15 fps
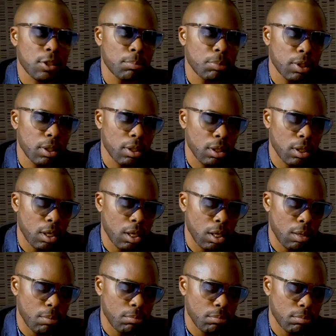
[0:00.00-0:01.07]
something
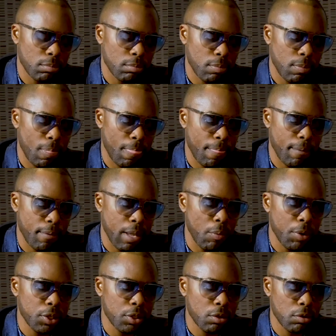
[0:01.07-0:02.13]
that
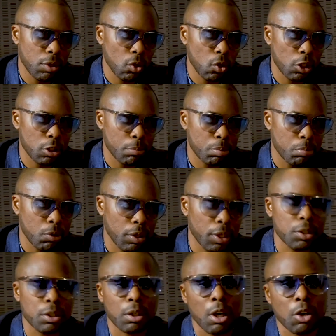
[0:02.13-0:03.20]
we do in order to promote
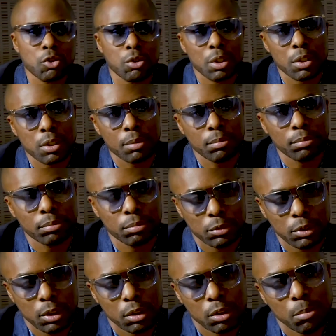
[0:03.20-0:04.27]
interculturalism.
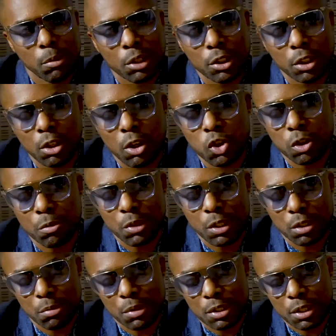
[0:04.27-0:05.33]
So
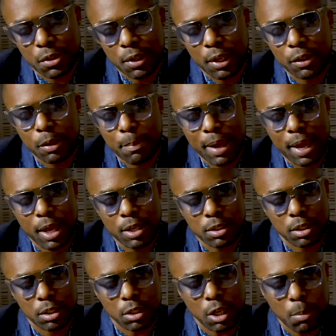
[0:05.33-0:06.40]
multiculturalism is a thing of the
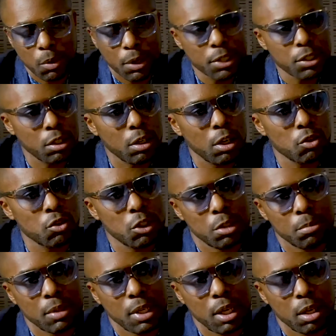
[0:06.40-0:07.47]
past, and it's all about
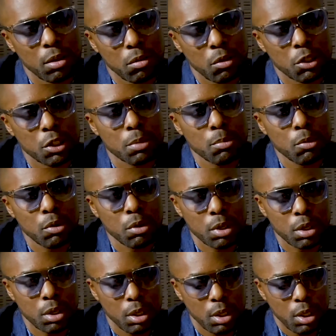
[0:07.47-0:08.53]
interculturalism now, which is
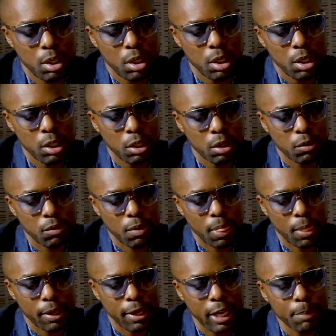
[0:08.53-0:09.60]
more, you know,
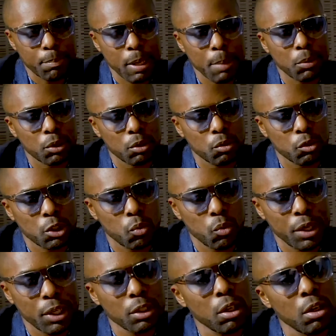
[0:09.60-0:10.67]
getting people to
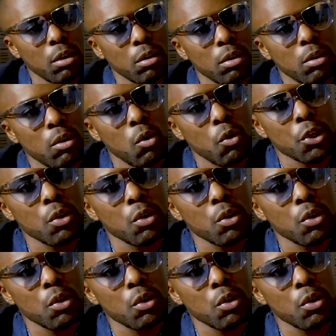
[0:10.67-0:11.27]
really know who